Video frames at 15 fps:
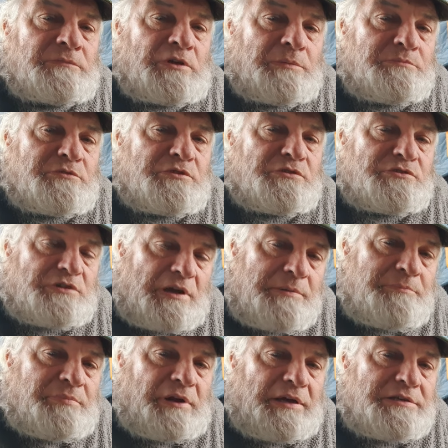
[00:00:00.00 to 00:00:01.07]
come to the
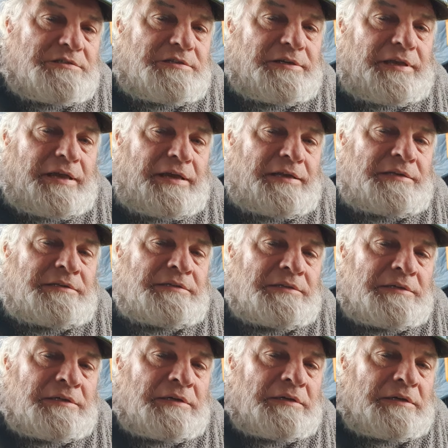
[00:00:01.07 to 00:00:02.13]
same place again,
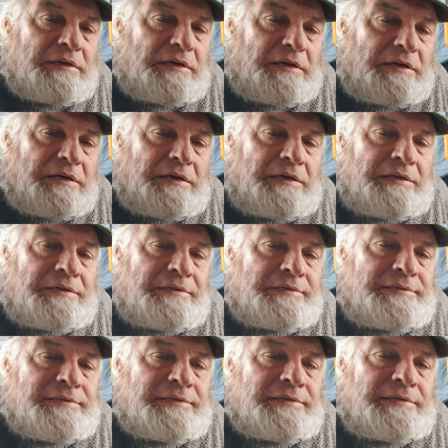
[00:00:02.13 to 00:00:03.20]
and